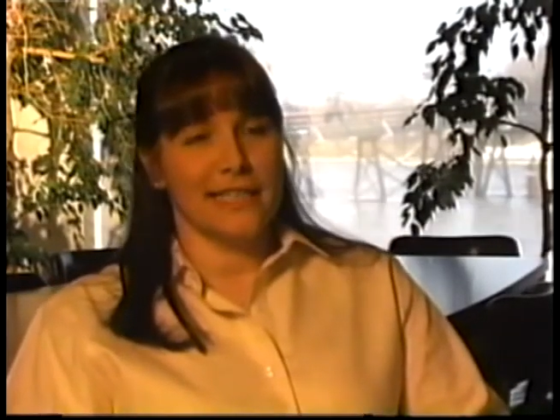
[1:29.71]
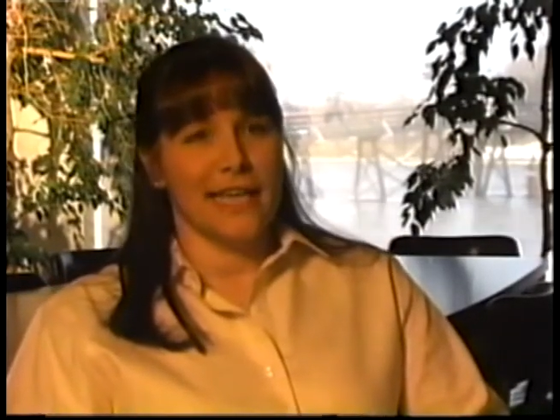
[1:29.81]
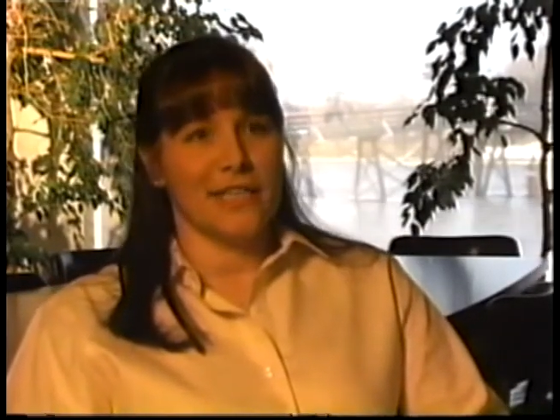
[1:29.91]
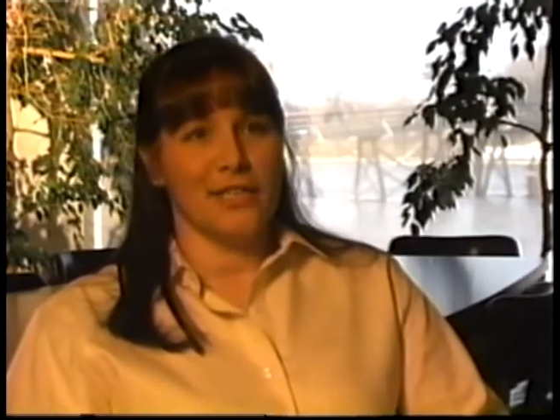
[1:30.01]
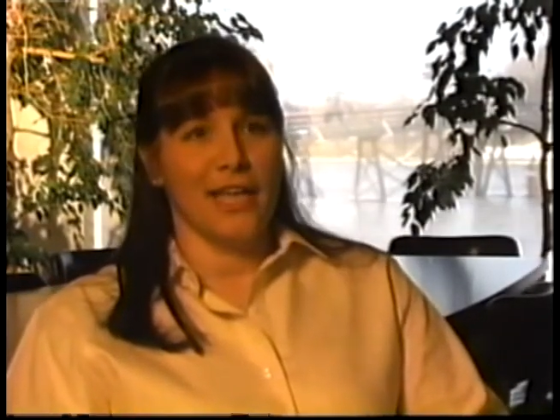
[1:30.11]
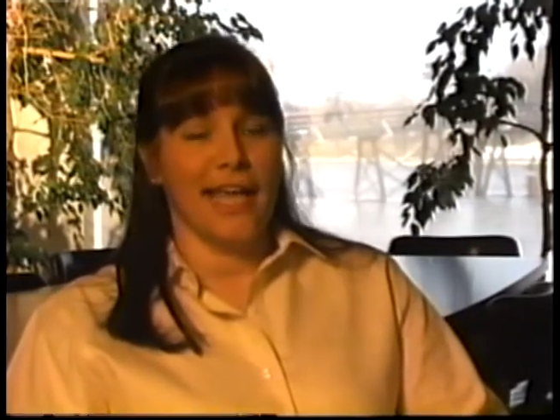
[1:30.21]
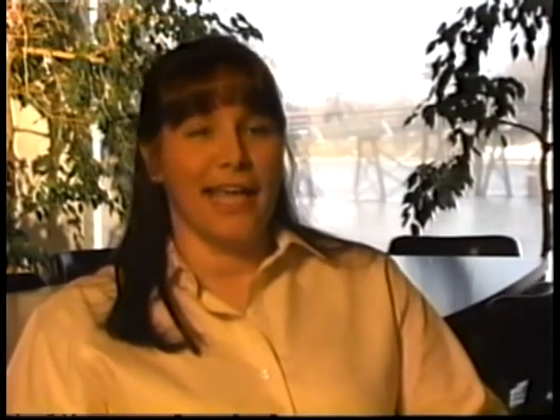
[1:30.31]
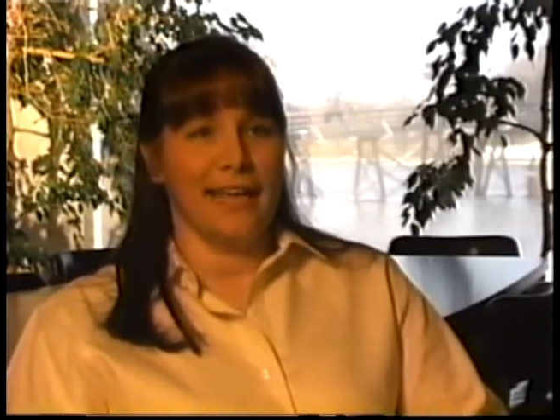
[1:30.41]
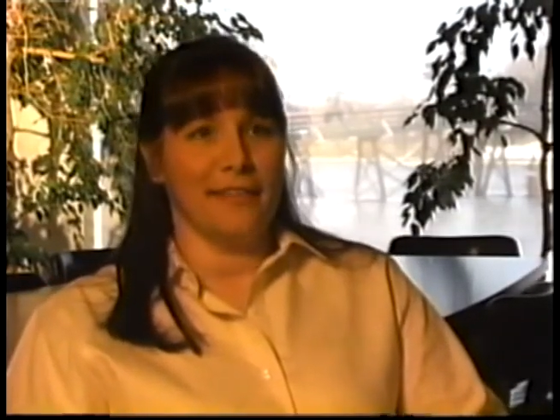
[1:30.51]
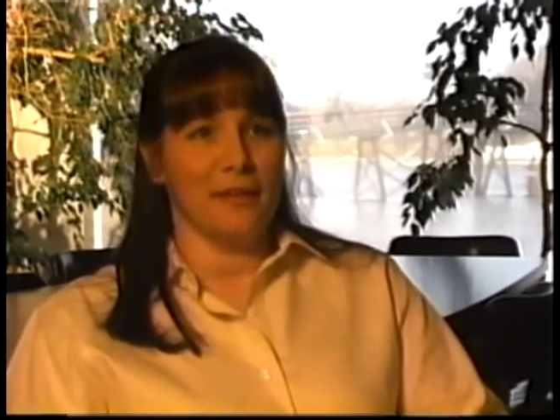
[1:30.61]
Section
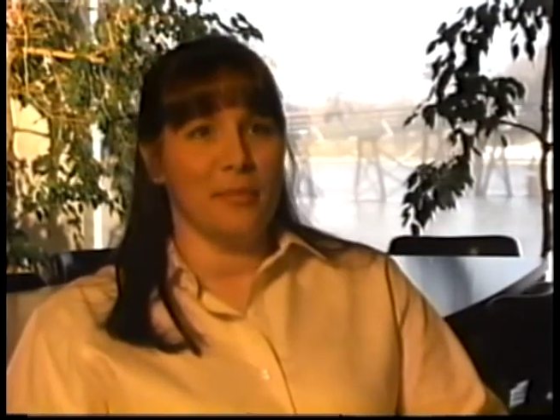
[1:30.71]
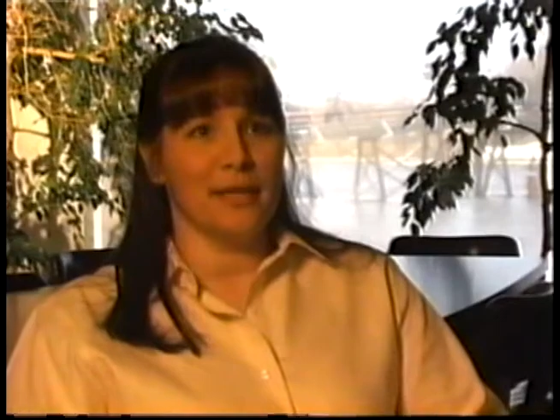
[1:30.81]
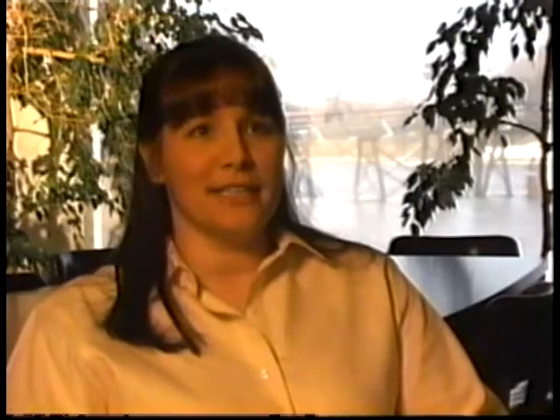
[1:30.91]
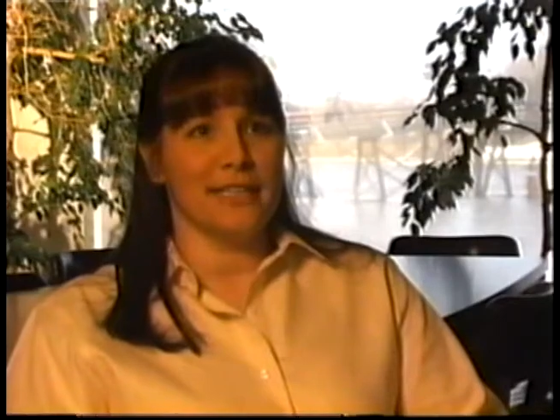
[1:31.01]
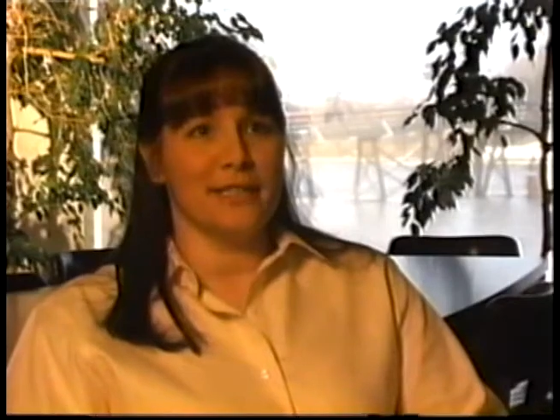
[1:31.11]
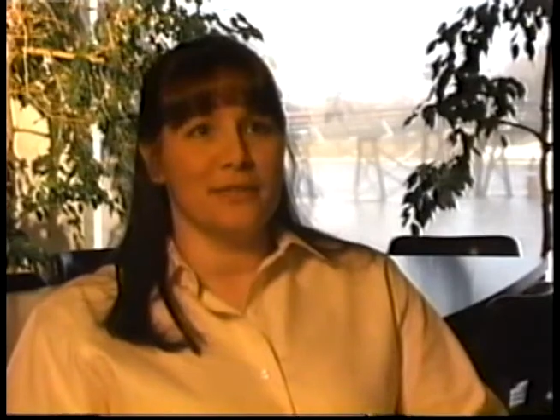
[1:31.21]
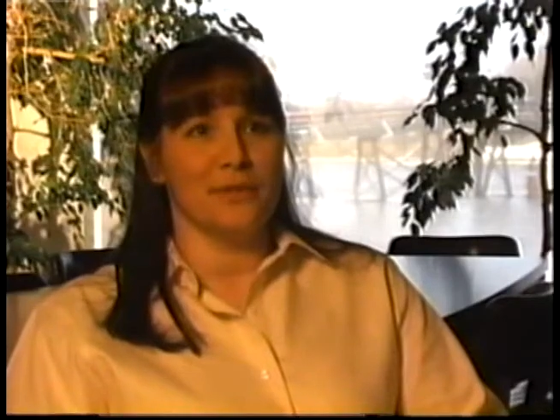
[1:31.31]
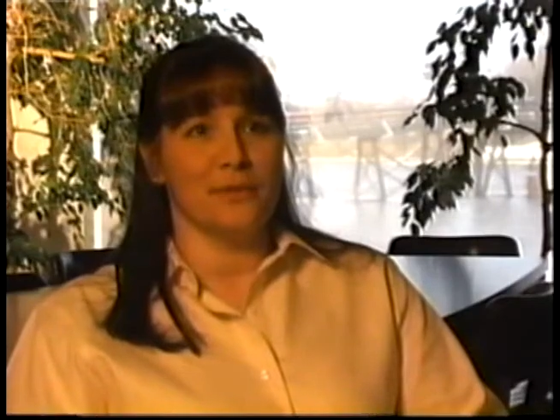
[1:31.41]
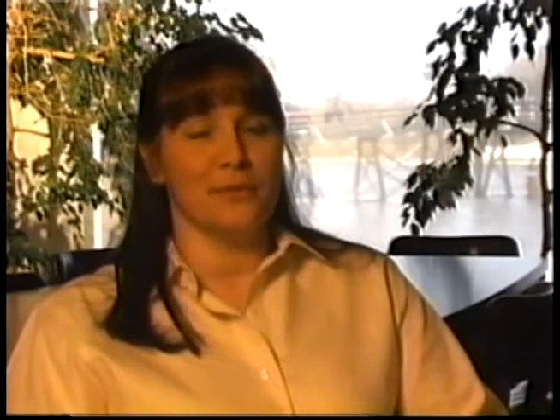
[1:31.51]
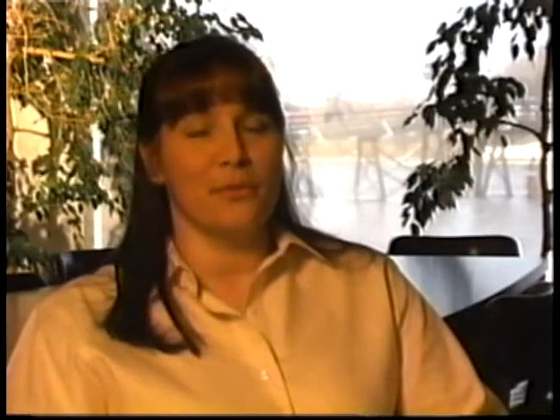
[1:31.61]
8, the ability
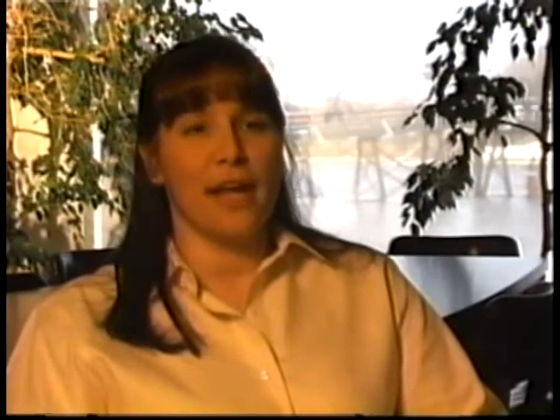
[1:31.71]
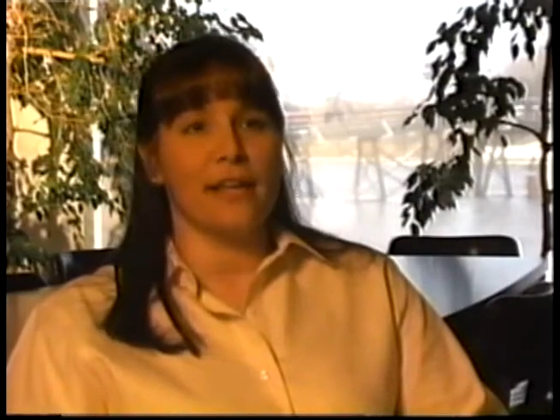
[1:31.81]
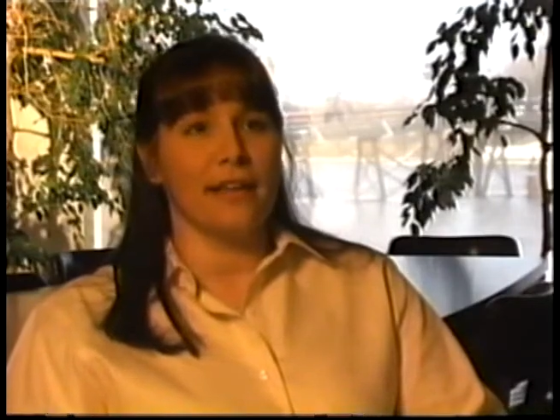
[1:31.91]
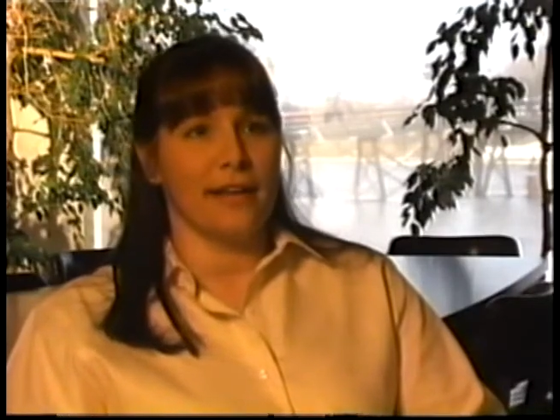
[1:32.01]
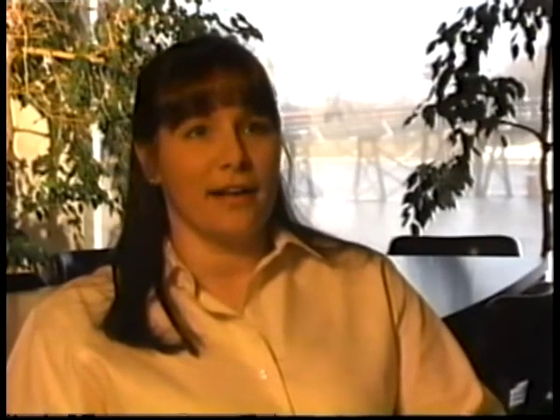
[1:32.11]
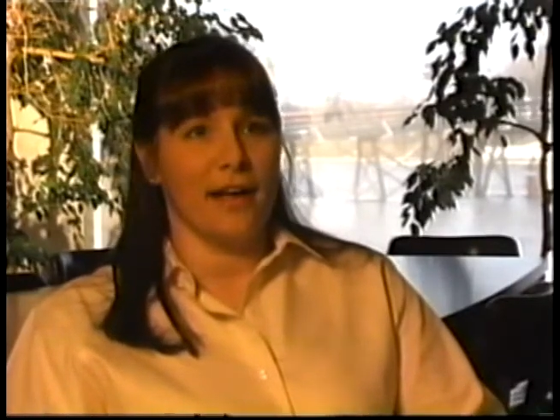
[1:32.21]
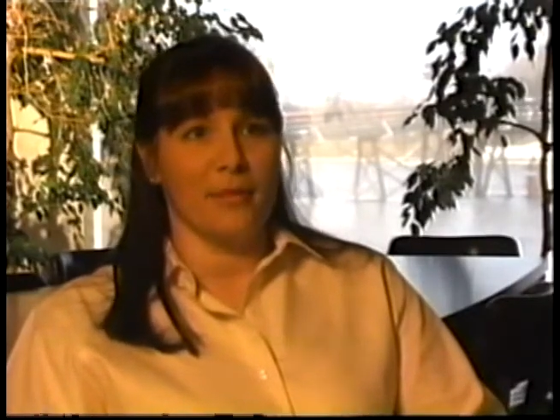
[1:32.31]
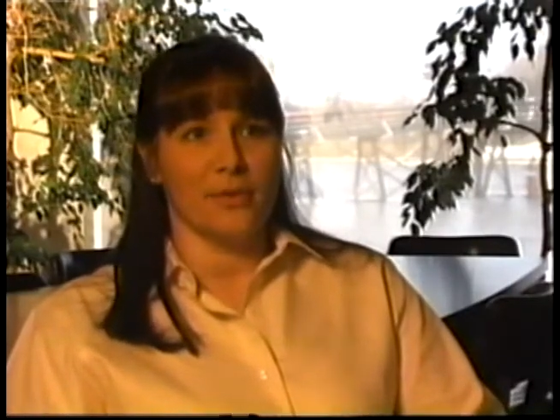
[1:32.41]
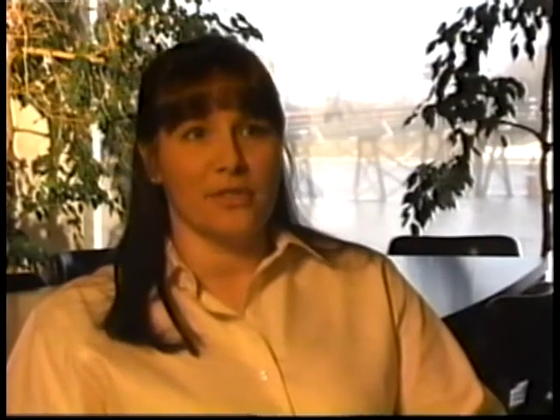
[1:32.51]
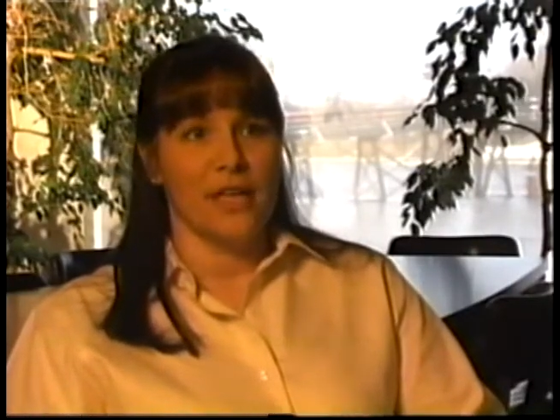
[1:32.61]
to regulate
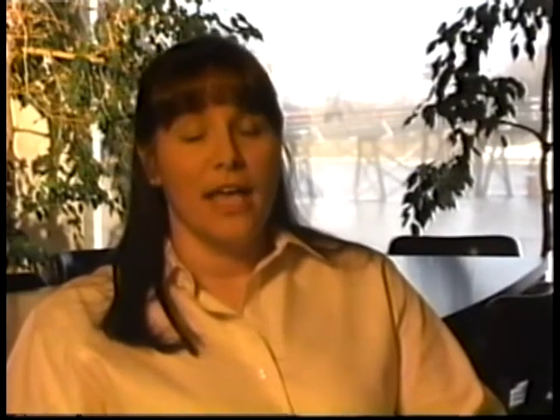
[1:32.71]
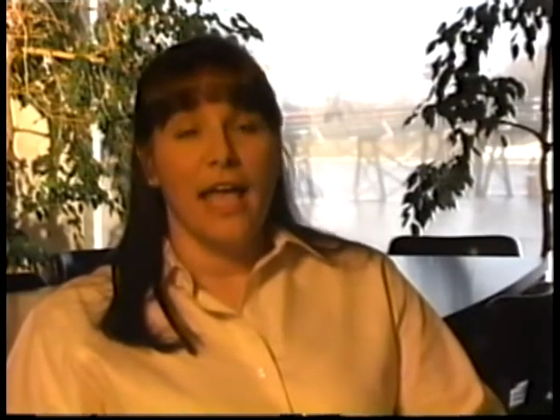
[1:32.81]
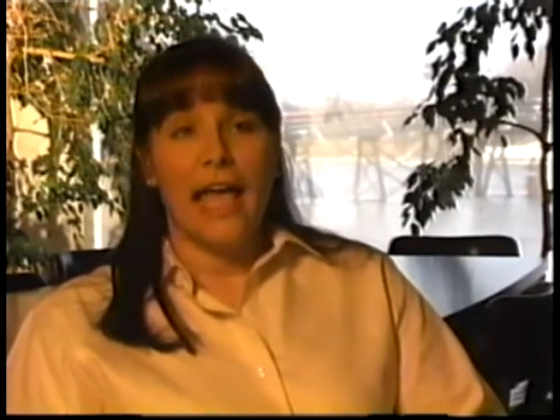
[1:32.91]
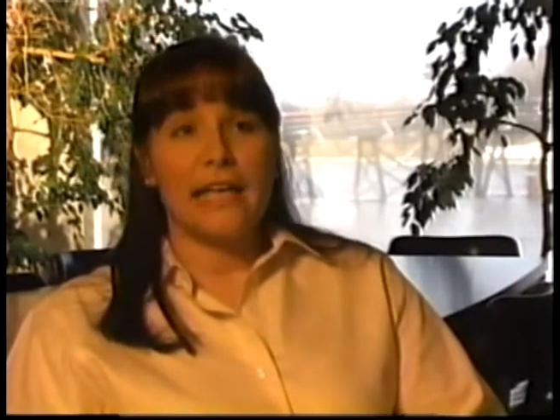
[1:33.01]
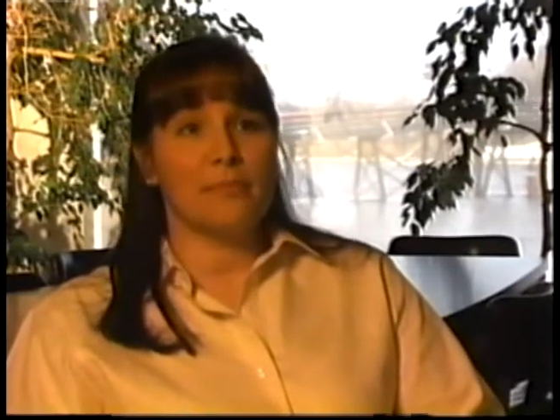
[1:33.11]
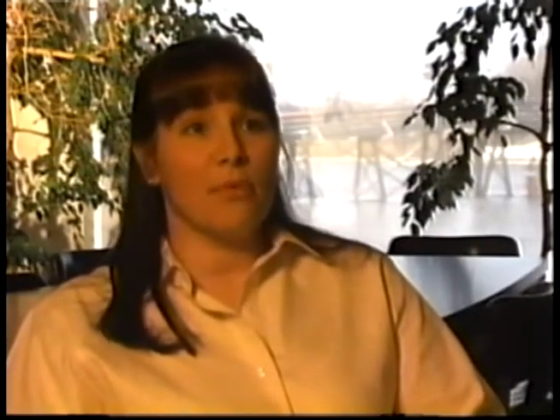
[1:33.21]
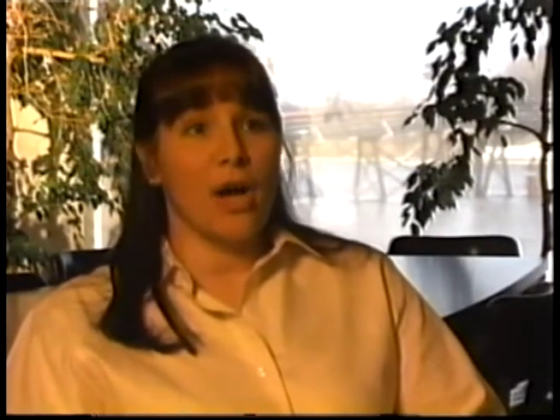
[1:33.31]
commerce as